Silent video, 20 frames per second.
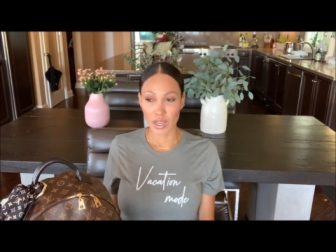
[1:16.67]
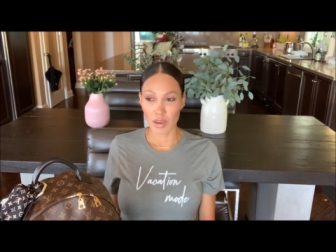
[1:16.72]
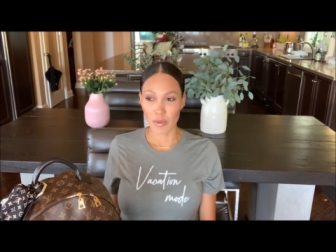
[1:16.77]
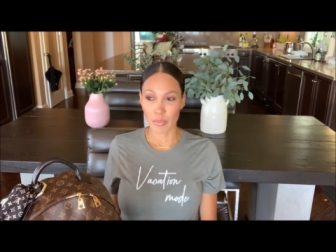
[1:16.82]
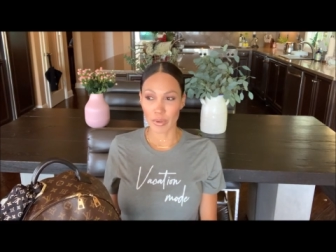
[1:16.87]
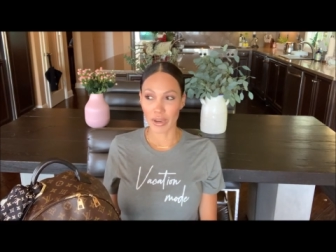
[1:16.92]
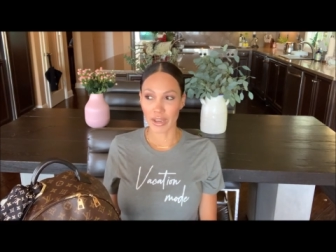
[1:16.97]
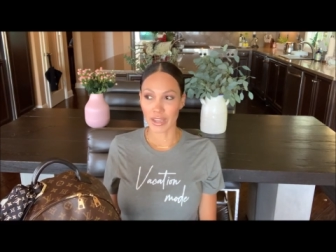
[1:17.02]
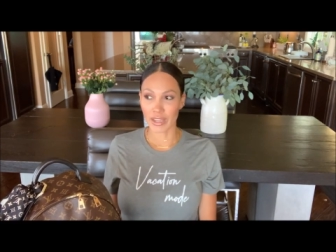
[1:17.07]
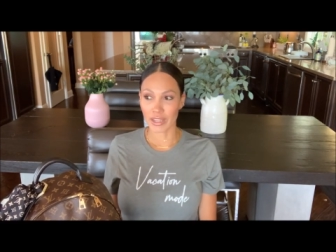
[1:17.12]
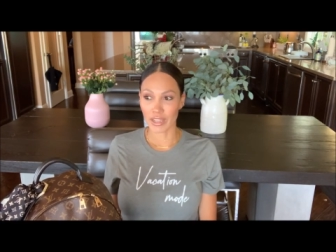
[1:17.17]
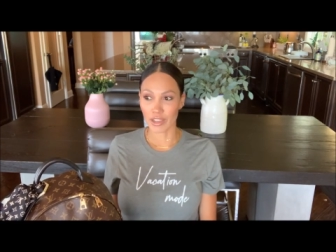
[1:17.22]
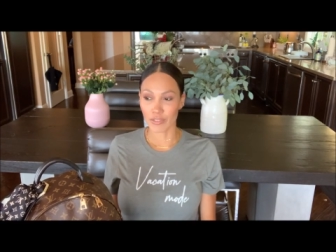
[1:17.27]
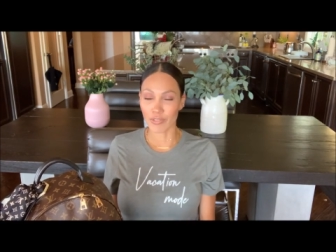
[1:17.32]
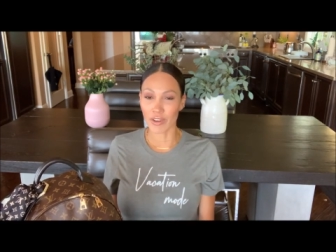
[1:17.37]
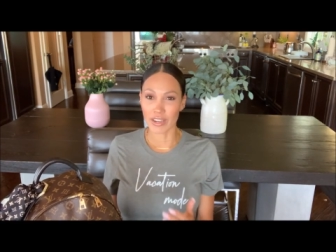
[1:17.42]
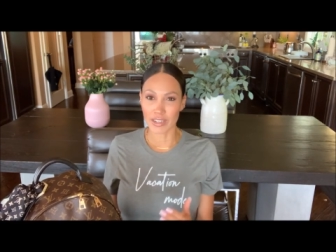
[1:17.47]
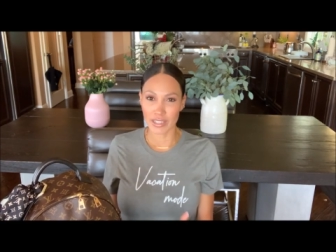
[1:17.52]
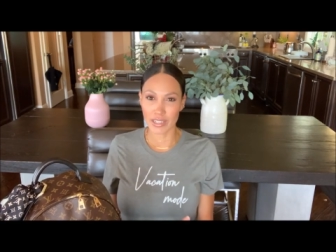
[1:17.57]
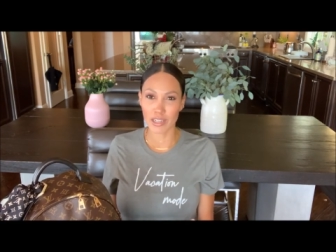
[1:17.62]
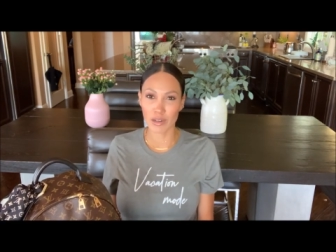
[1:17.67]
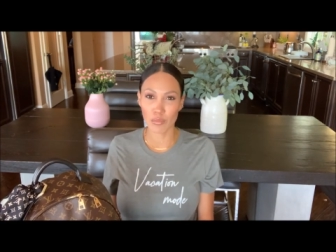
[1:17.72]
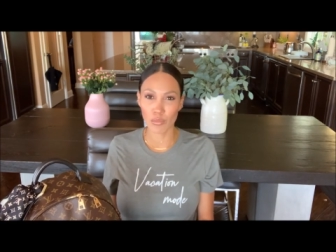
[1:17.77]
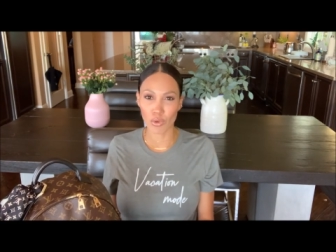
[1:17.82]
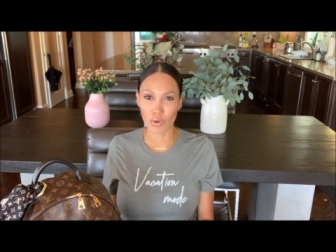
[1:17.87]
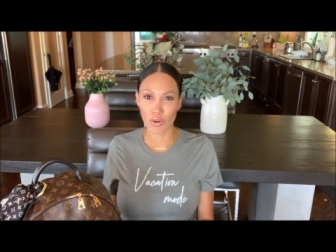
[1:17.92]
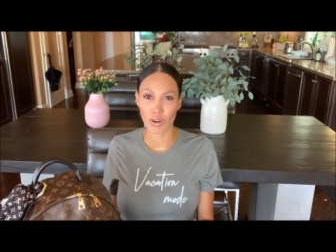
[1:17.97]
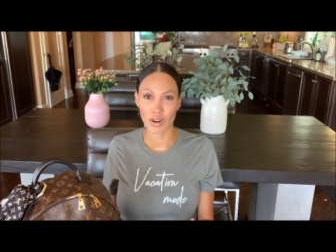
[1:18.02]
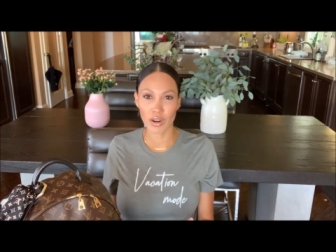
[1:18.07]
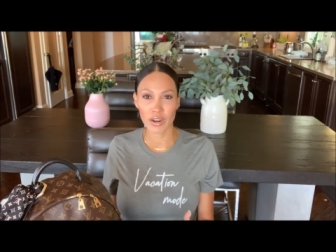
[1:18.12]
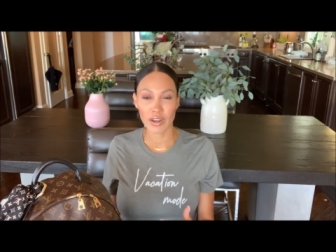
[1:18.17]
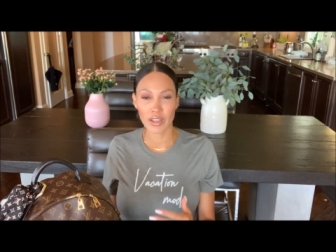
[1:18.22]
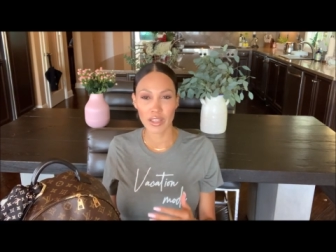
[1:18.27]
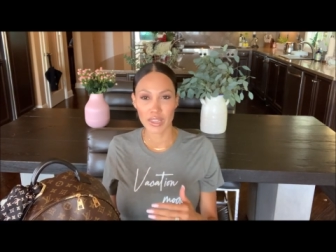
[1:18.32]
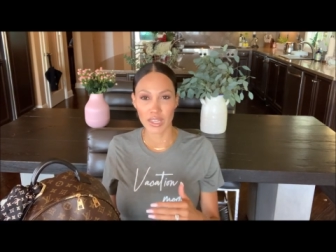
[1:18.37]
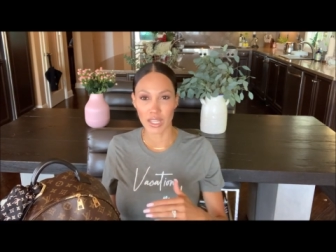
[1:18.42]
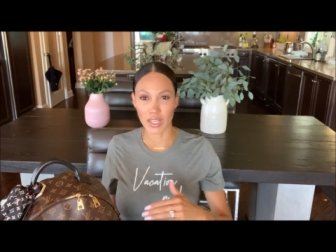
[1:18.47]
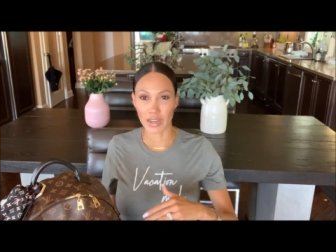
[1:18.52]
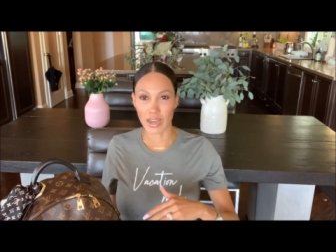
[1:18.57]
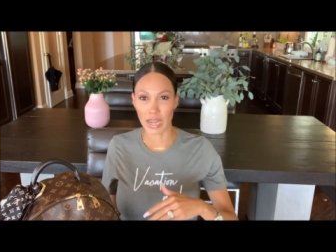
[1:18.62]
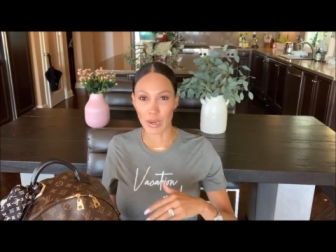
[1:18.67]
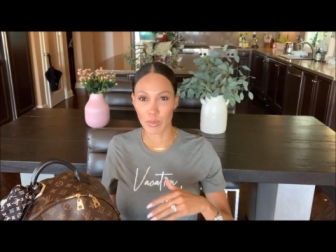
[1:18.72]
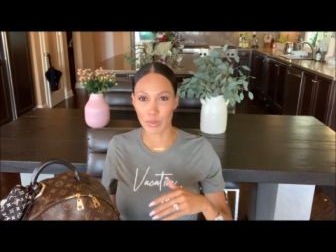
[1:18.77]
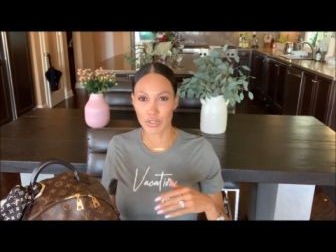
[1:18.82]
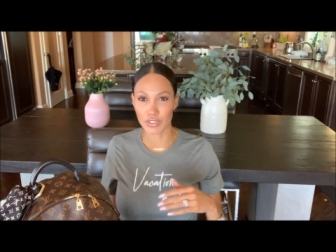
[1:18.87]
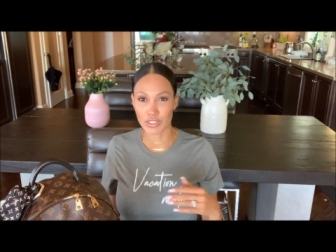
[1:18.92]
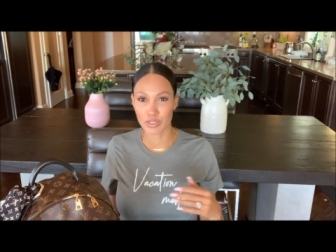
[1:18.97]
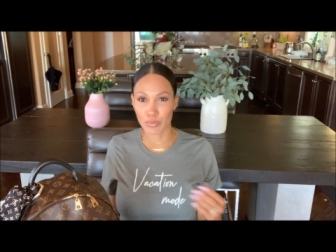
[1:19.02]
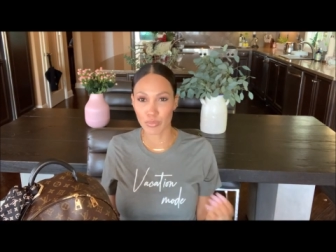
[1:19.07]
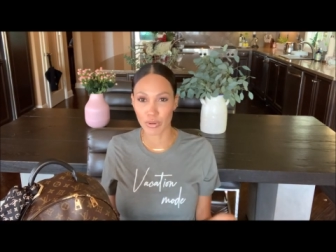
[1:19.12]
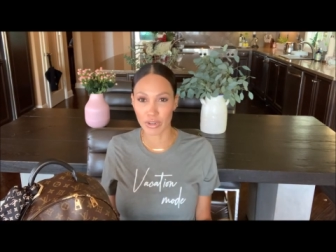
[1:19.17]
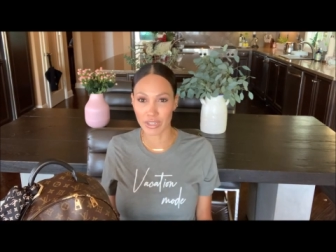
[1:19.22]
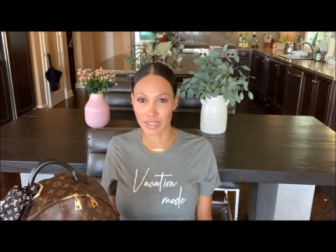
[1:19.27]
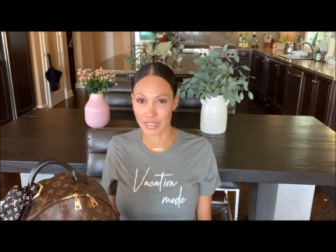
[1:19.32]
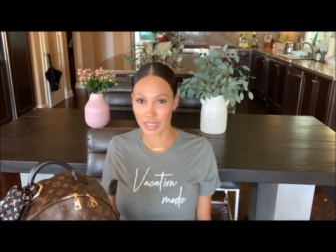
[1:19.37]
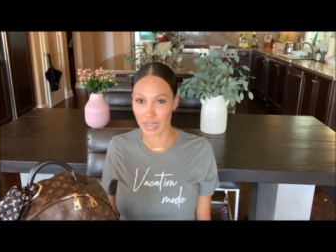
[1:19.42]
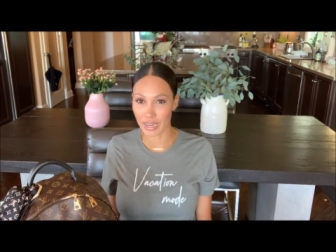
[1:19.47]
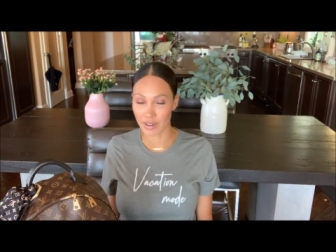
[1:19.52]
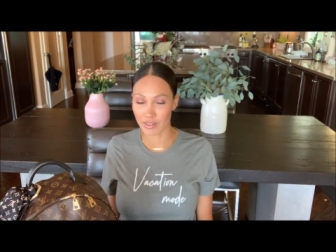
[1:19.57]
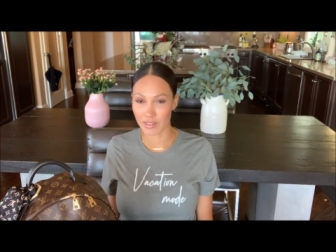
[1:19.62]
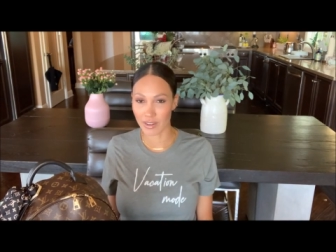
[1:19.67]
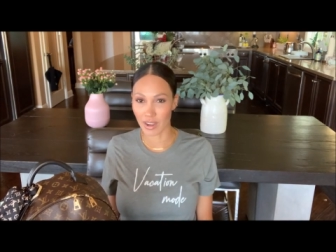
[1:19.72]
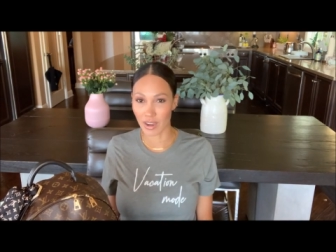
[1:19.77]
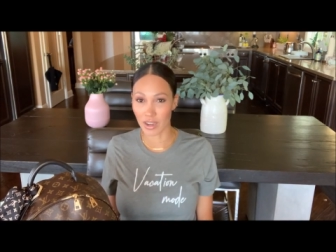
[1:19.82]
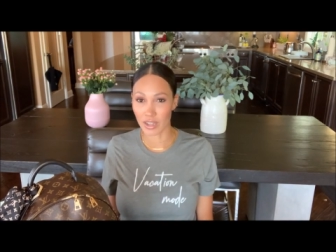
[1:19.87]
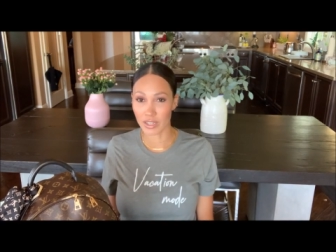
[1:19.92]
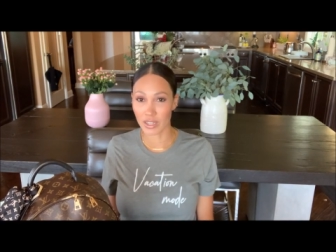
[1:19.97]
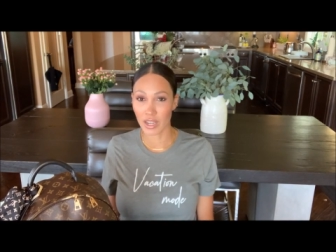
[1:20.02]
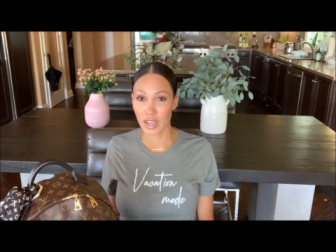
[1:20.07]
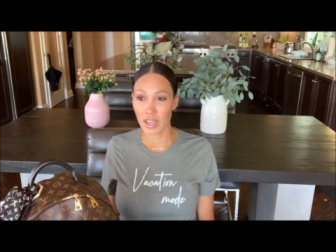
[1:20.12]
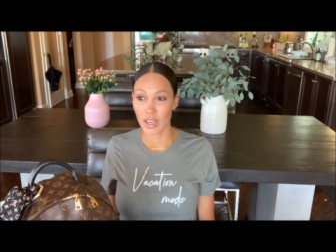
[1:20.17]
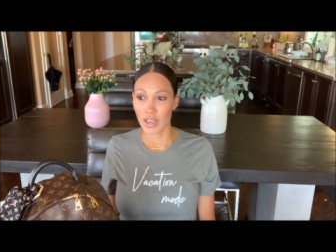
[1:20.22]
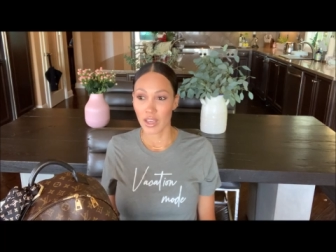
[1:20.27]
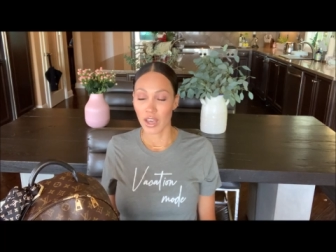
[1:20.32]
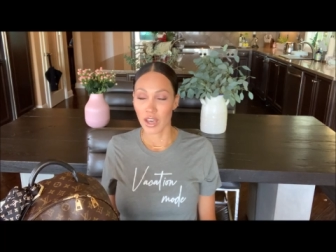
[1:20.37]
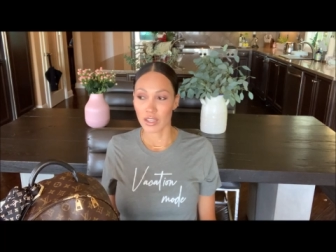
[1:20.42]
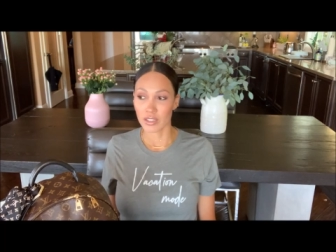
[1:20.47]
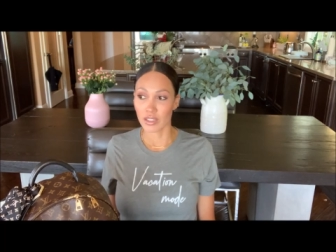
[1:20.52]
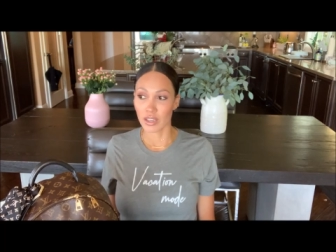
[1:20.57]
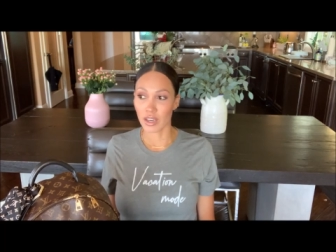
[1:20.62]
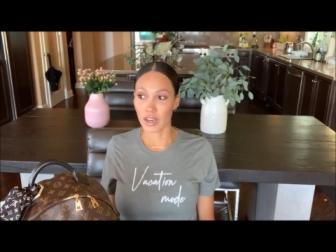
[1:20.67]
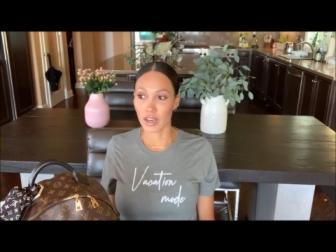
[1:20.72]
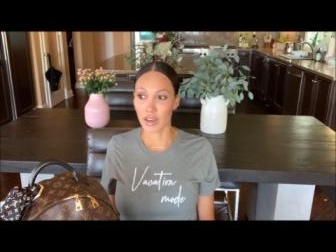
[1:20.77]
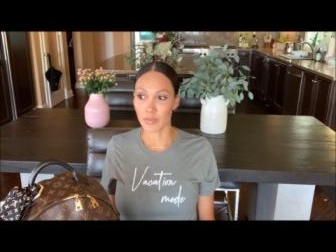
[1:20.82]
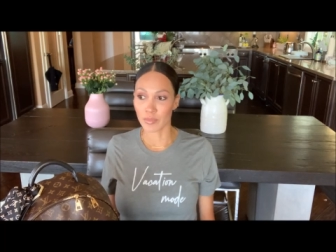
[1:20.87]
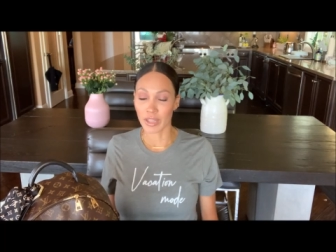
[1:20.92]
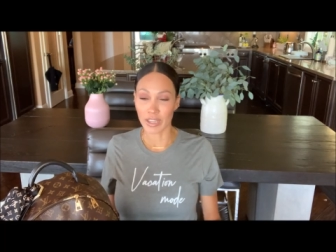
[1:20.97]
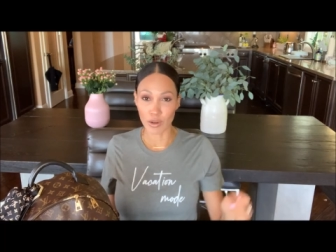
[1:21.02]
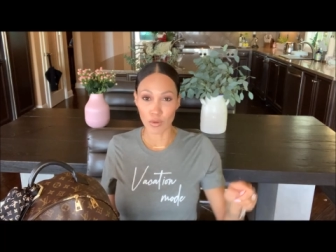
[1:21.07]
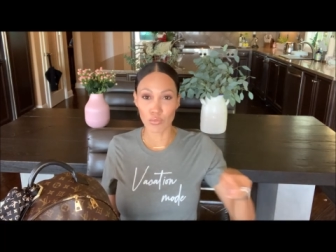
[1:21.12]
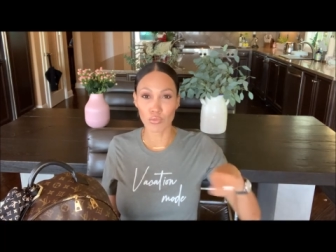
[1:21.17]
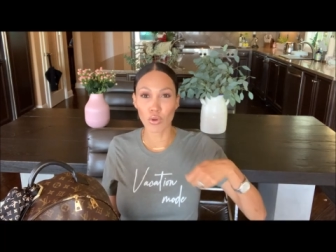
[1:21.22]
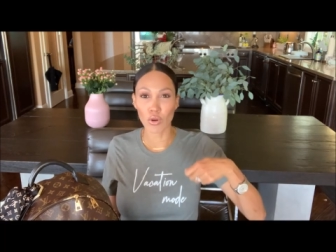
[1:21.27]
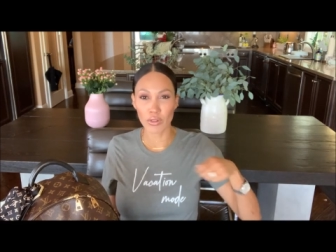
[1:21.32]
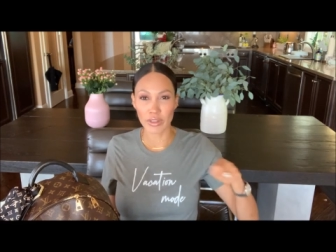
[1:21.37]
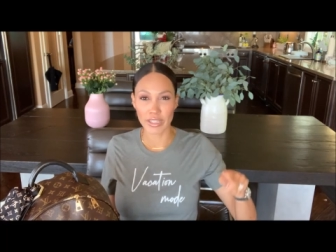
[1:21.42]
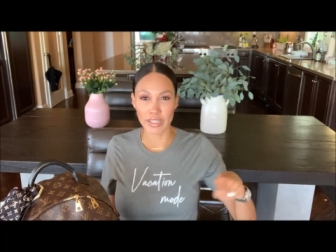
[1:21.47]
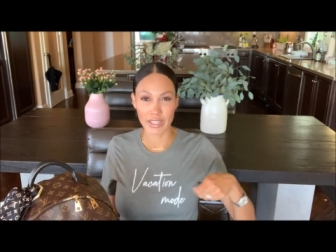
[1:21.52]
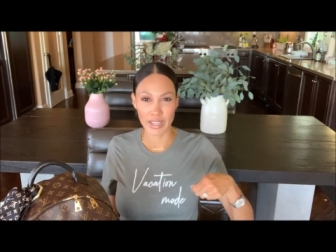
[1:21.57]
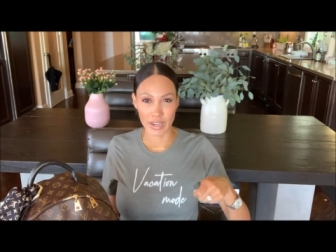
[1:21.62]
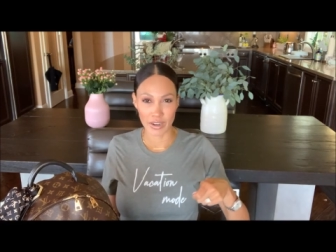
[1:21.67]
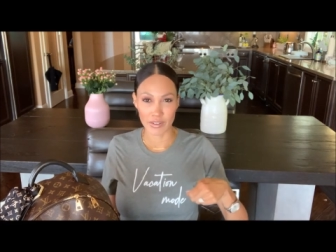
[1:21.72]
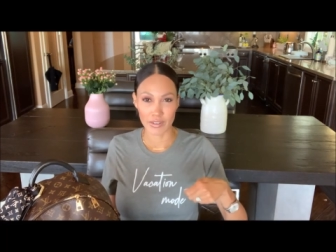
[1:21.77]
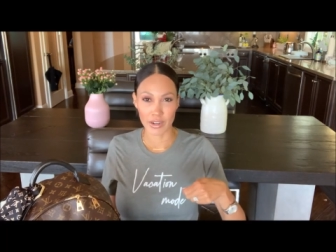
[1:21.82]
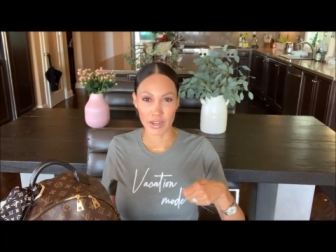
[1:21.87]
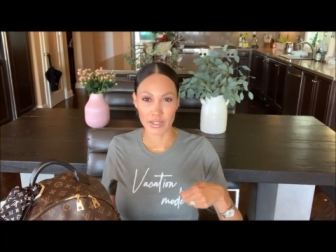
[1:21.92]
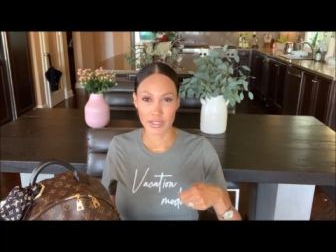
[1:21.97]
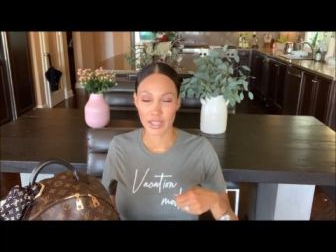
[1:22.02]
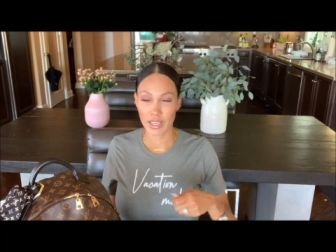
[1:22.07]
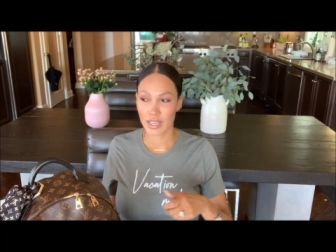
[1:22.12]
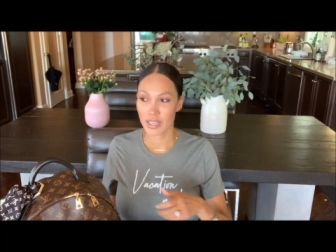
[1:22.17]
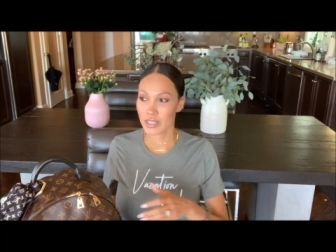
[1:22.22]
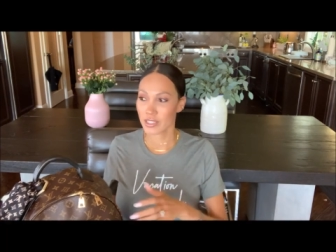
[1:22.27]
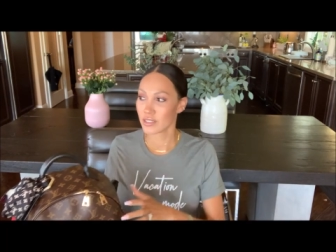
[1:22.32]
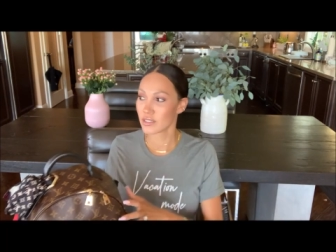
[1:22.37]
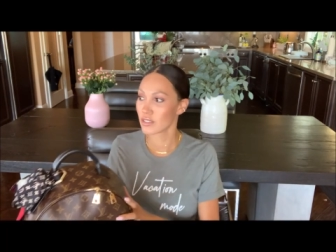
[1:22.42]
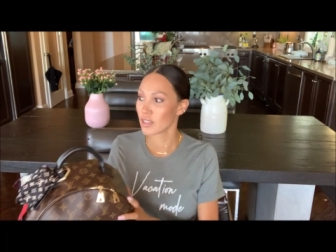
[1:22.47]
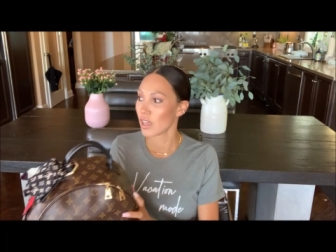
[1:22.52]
But if I needed more, then I would just bring a carry-on, like a rolling carry-on case.